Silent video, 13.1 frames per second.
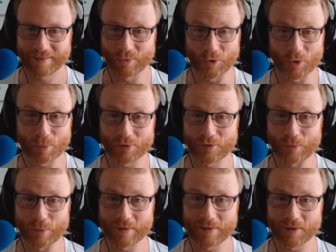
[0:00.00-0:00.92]
or the
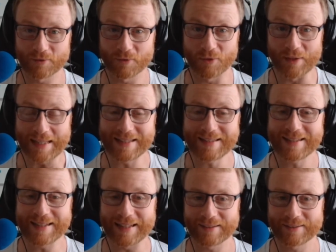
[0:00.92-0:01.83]
performance of the
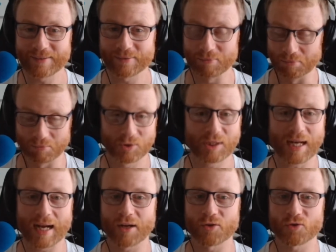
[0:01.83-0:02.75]
internet. You
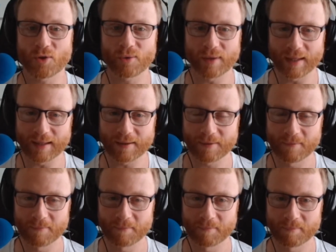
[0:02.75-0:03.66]
can't control that.
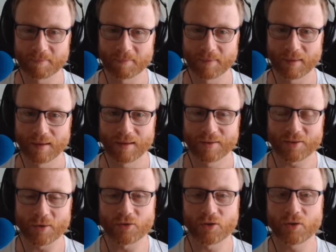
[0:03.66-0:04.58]

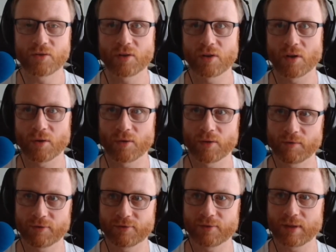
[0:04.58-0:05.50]
So it's good to know the
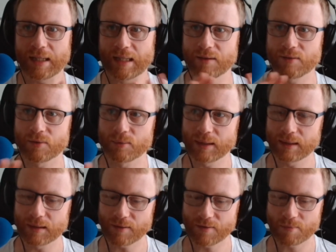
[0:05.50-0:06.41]
full
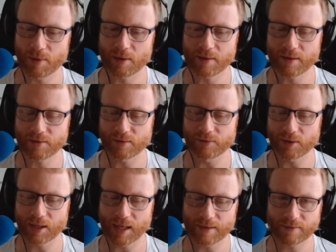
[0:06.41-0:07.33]
end-to-end experience of
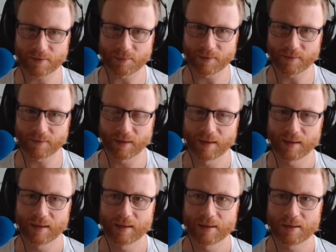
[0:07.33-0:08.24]
your customers,
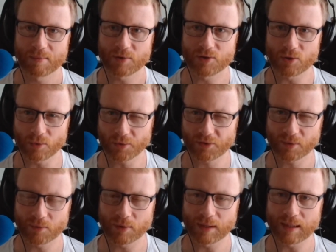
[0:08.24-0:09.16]
but you
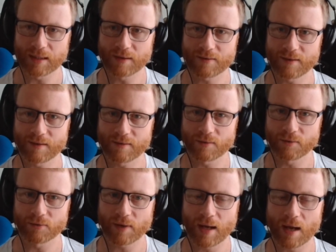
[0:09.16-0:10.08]
also want to get a sense
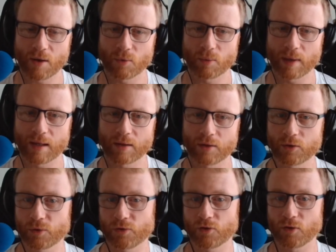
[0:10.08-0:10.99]
of how well
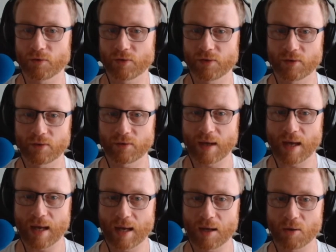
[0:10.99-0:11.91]
your services
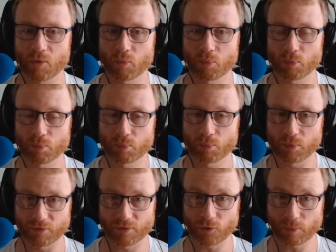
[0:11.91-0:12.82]
are
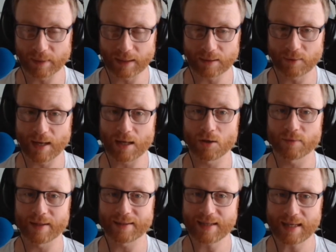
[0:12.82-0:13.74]
performing or how
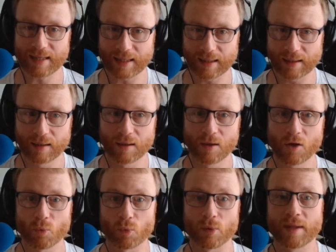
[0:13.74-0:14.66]
long they're taking
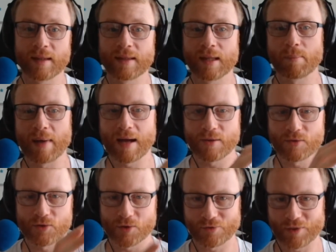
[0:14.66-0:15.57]
within the
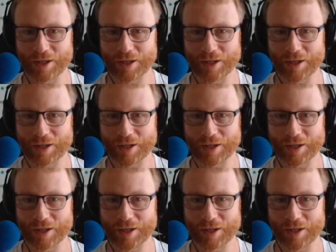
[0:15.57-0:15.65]
bounds of